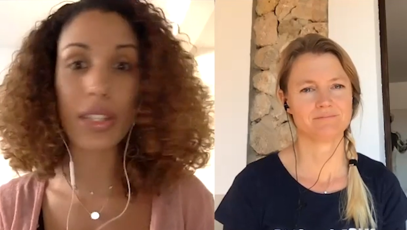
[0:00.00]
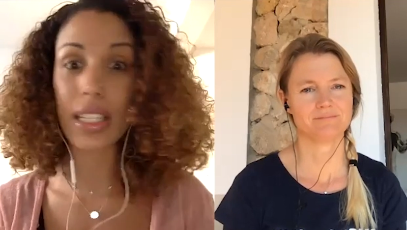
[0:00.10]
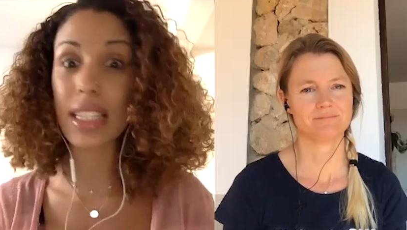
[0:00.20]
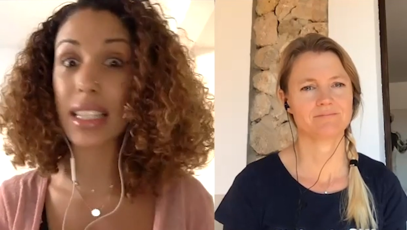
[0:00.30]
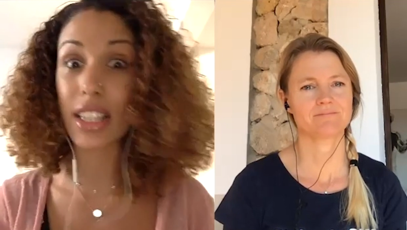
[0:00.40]

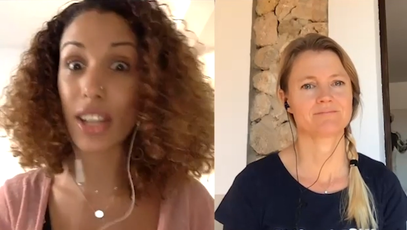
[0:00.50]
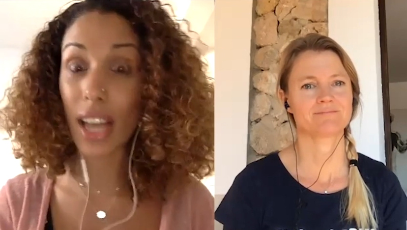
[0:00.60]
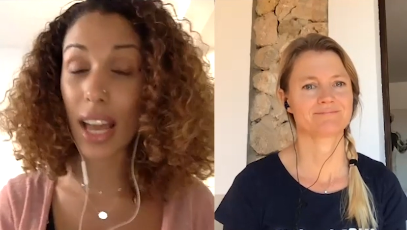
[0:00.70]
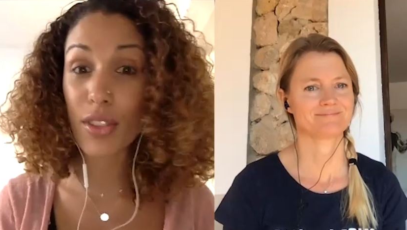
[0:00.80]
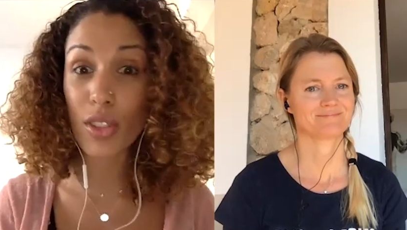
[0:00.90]
Speaker 1: eating their
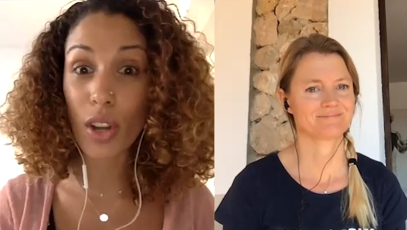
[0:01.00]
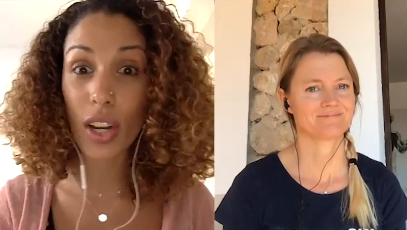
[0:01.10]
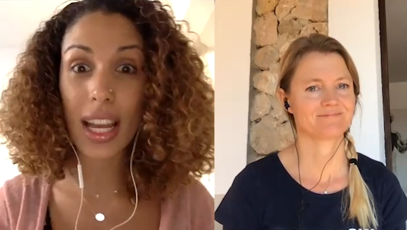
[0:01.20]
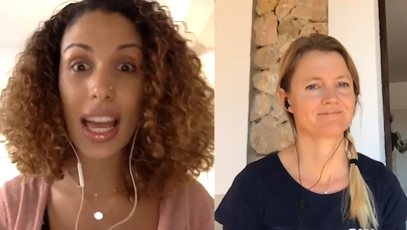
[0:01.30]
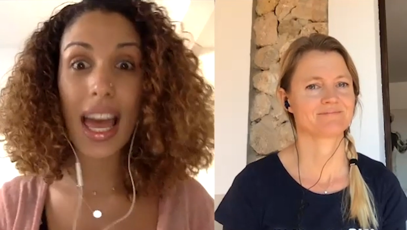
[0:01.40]
livestock
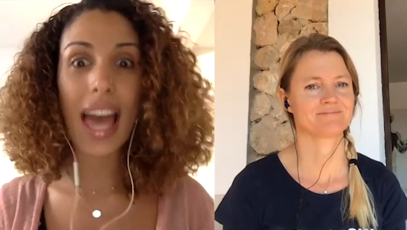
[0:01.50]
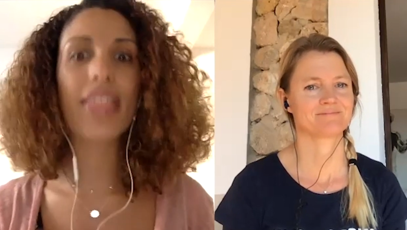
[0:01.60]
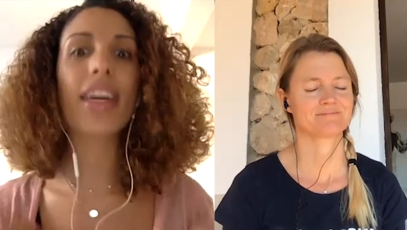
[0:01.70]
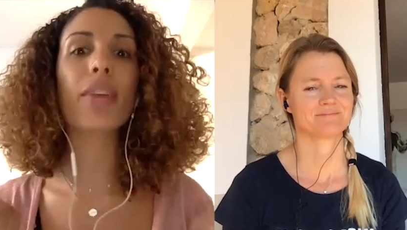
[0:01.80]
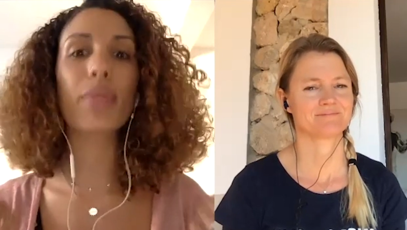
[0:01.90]
and
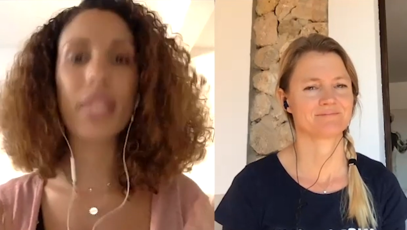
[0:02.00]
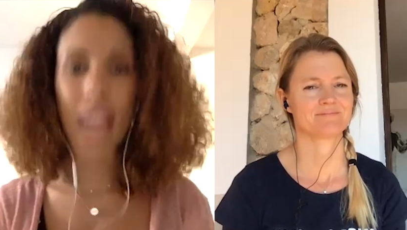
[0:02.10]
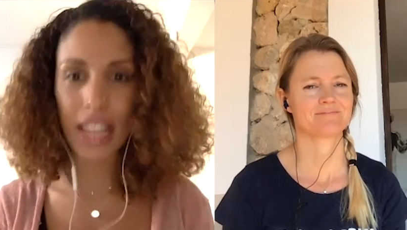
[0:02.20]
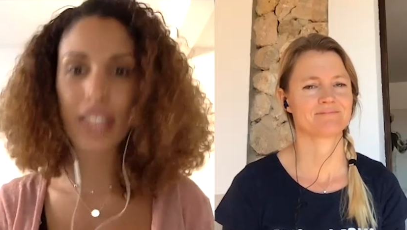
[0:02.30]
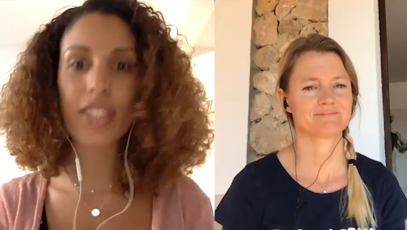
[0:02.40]
then
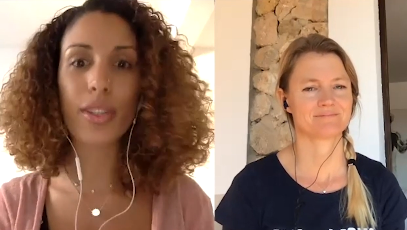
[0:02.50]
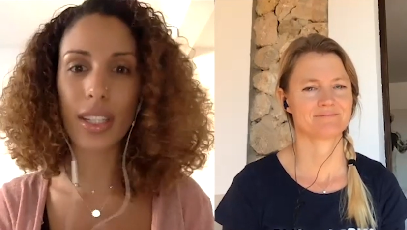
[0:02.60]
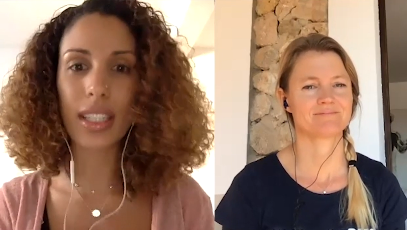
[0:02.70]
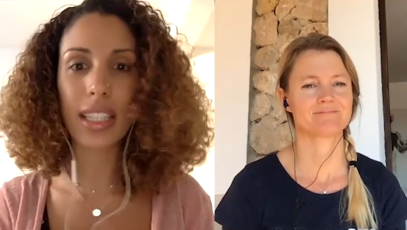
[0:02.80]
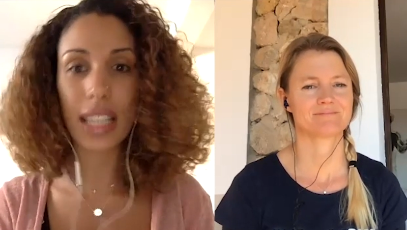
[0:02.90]

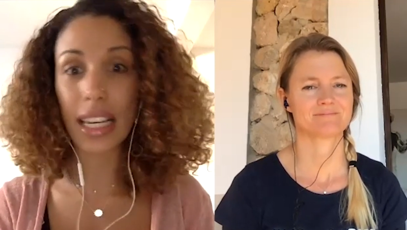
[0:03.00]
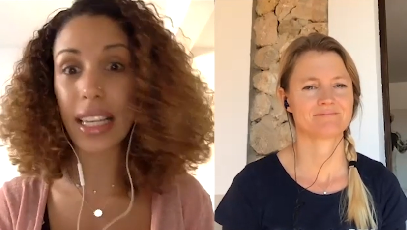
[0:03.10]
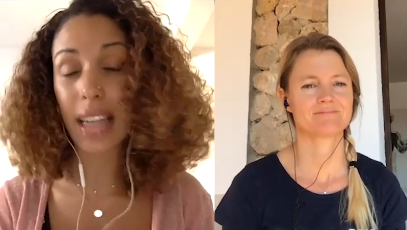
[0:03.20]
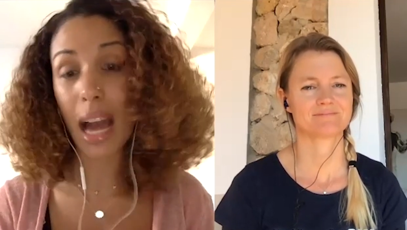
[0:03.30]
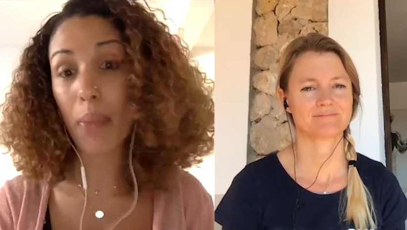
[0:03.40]
retaliatory killing
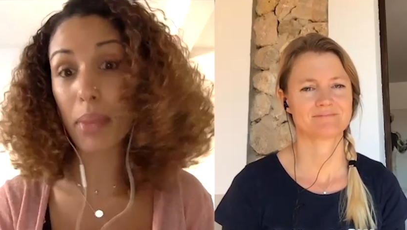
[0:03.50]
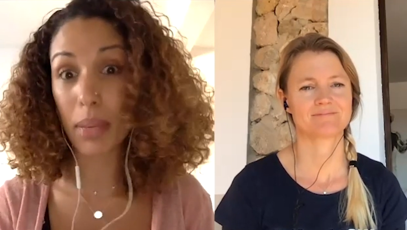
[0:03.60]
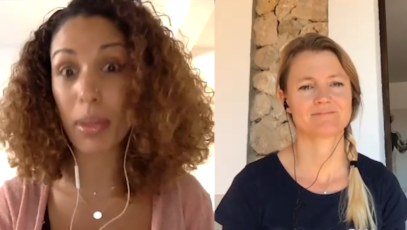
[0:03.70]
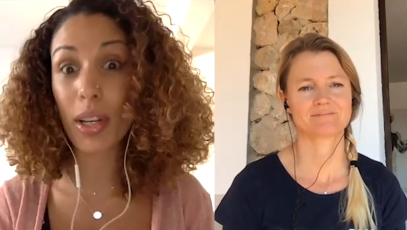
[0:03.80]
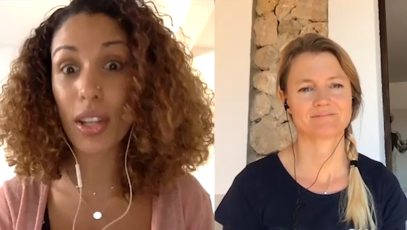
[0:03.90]
happening
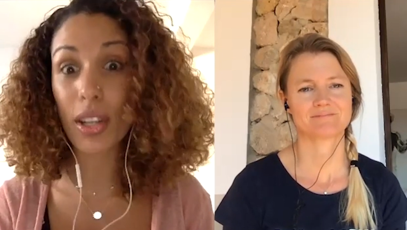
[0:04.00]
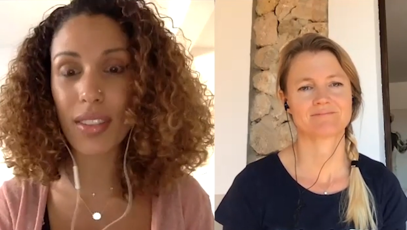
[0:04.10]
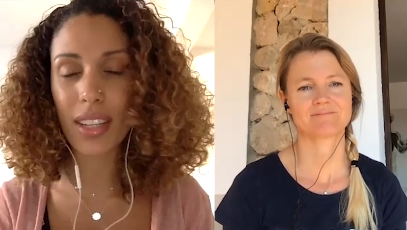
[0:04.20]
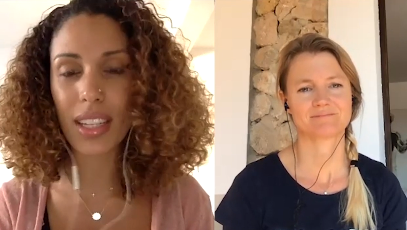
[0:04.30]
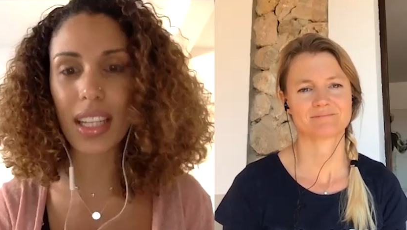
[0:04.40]
because of it.